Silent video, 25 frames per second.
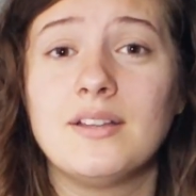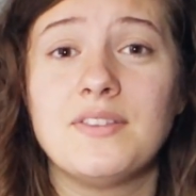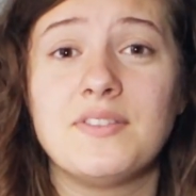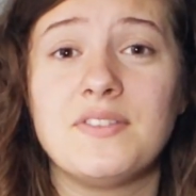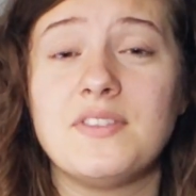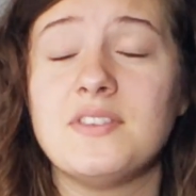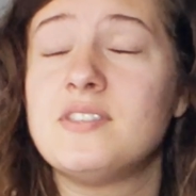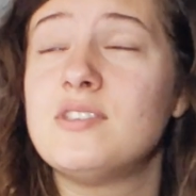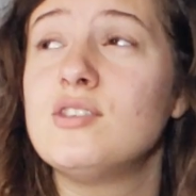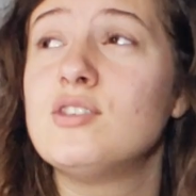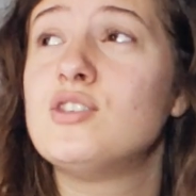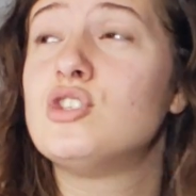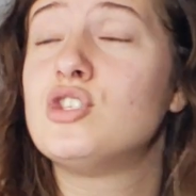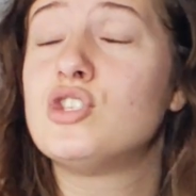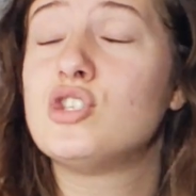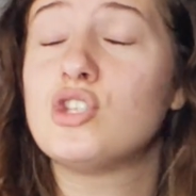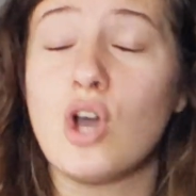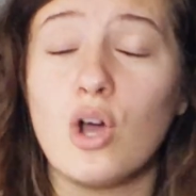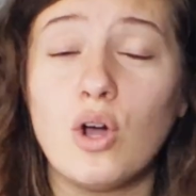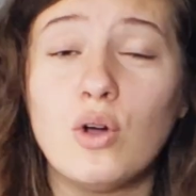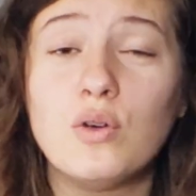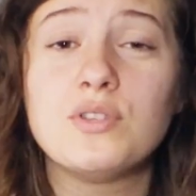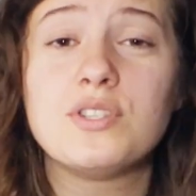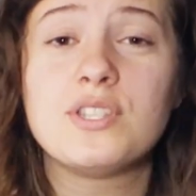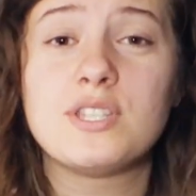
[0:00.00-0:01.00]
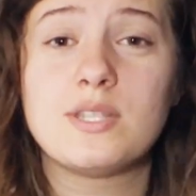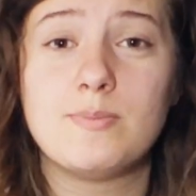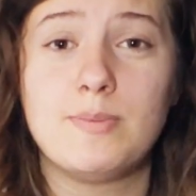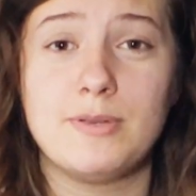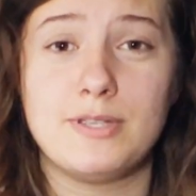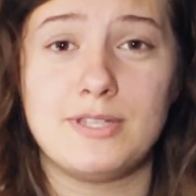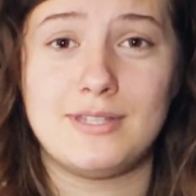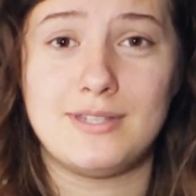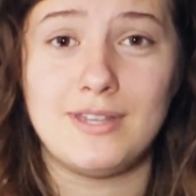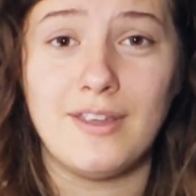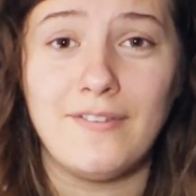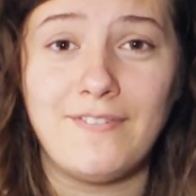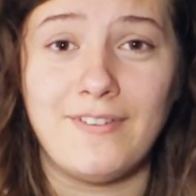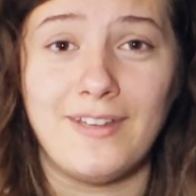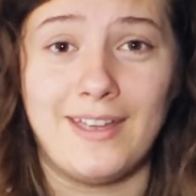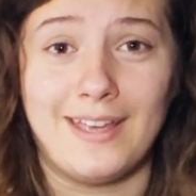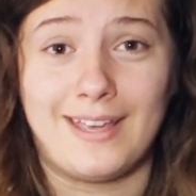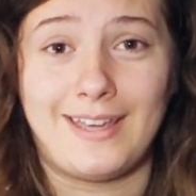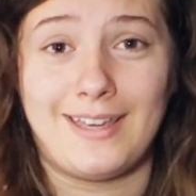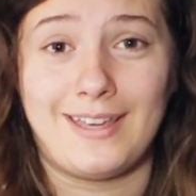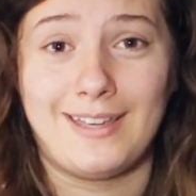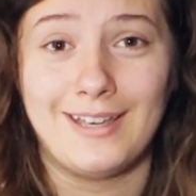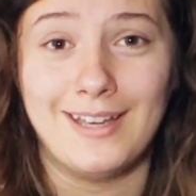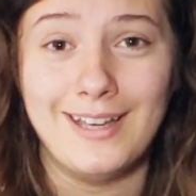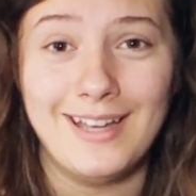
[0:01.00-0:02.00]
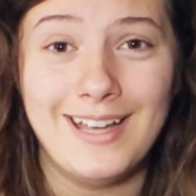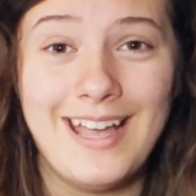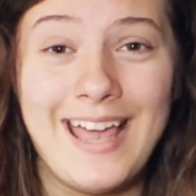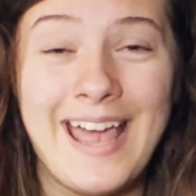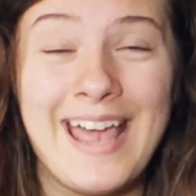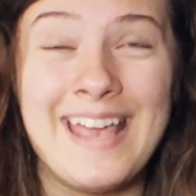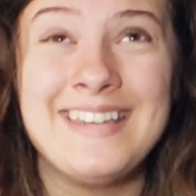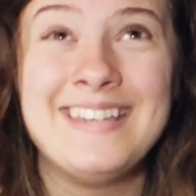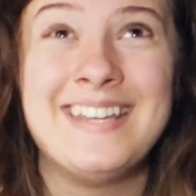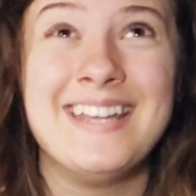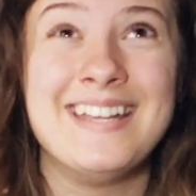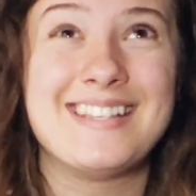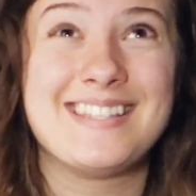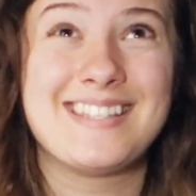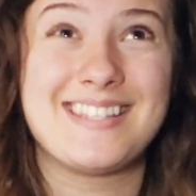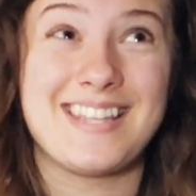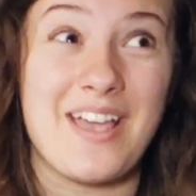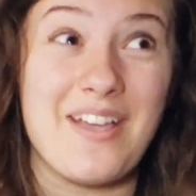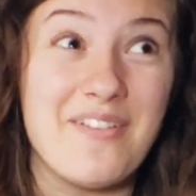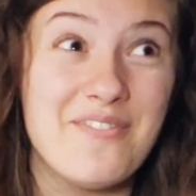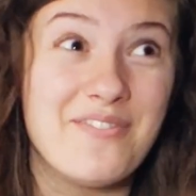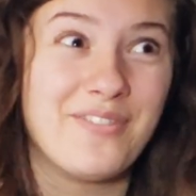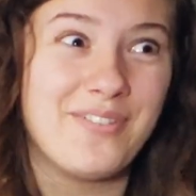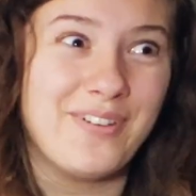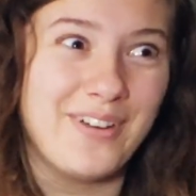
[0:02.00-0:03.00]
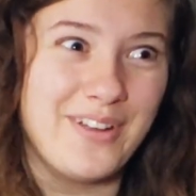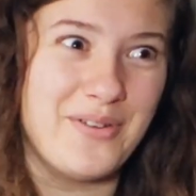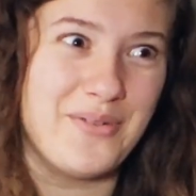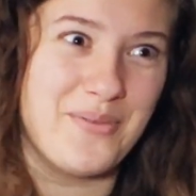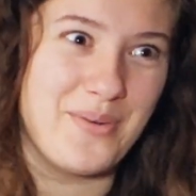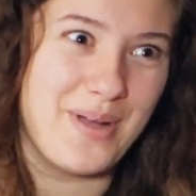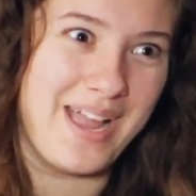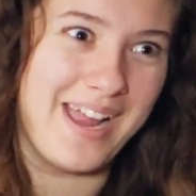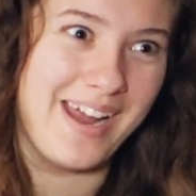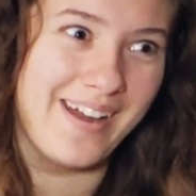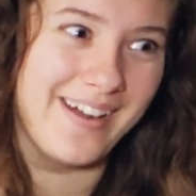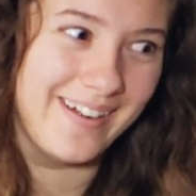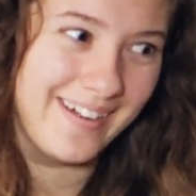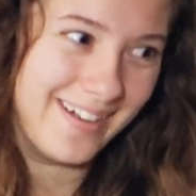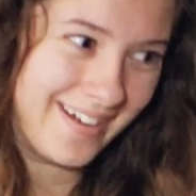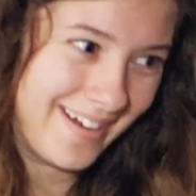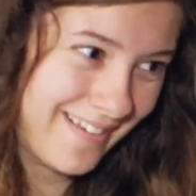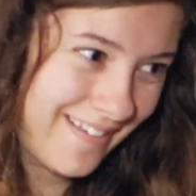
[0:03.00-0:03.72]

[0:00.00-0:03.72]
this is so specific and it's everywhere.